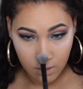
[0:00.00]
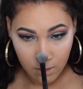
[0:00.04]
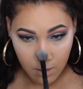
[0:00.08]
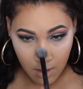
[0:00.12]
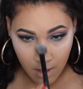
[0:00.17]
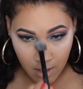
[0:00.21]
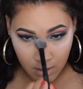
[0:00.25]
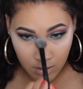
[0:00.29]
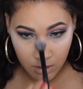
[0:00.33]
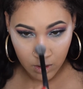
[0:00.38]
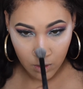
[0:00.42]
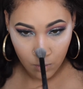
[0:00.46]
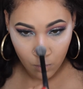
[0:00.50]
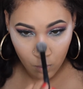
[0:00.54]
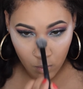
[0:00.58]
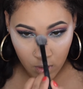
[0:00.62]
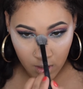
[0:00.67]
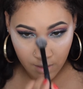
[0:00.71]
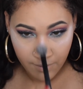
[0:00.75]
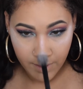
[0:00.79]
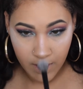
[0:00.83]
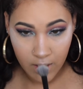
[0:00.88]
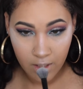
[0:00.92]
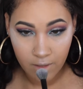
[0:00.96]
Now don't
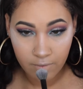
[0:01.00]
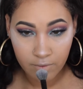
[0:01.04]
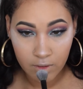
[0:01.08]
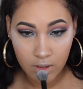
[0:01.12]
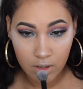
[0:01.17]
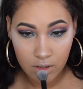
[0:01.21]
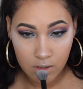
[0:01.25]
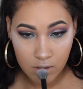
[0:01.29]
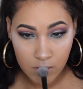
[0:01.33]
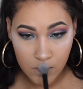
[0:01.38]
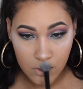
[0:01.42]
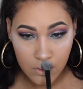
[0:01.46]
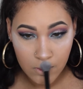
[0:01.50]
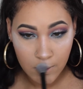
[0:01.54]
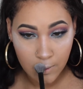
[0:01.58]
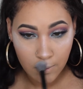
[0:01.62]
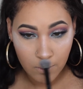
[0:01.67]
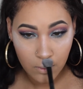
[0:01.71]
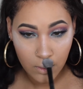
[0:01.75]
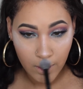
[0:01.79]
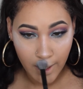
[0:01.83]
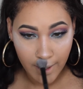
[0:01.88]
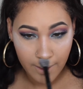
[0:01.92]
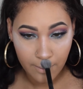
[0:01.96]
worry if it looks
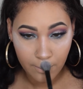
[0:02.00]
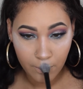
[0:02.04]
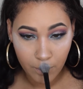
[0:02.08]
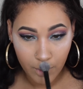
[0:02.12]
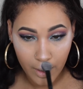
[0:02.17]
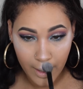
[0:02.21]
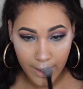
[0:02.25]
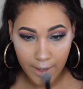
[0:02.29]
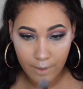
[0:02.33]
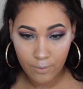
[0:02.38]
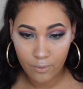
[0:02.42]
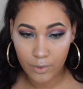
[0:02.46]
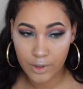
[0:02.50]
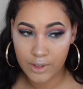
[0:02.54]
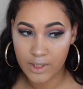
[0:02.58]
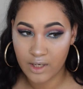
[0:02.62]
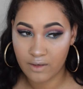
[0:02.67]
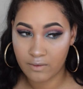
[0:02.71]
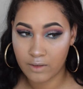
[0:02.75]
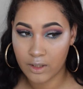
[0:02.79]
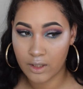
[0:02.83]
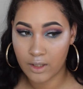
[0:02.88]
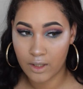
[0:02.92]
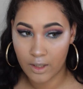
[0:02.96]
too like bright. We're
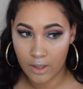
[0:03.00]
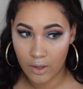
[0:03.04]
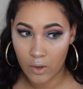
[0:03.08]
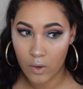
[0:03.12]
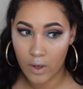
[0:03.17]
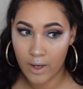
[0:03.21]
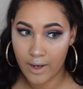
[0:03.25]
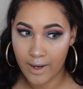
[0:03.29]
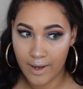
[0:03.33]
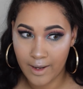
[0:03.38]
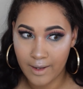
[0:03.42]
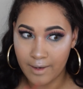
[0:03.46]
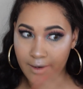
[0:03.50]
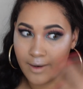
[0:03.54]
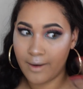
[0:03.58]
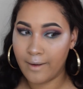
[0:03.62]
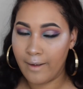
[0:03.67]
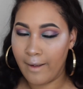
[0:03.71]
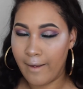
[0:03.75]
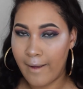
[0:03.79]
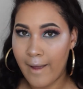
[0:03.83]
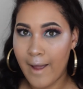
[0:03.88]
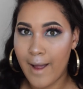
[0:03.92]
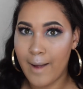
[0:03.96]
definitely going to go ahead
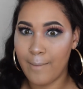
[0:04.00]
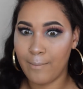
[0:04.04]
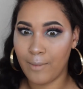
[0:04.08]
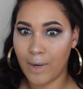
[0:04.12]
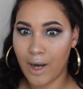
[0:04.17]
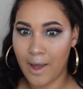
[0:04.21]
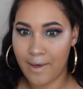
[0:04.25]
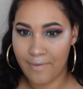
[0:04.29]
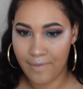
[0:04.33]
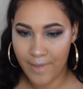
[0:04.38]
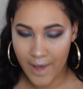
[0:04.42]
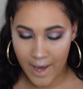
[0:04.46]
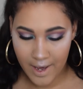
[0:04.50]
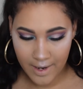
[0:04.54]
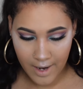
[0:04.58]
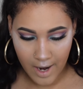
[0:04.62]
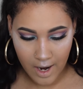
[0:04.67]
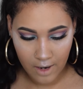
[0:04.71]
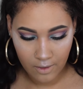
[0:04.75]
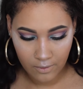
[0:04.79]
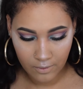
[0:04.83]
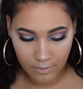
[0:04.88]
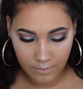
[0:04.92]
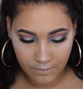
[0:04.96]
and blend that
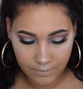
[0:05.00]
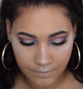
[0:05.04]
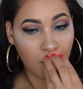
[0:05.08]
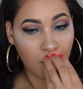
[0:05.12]
out.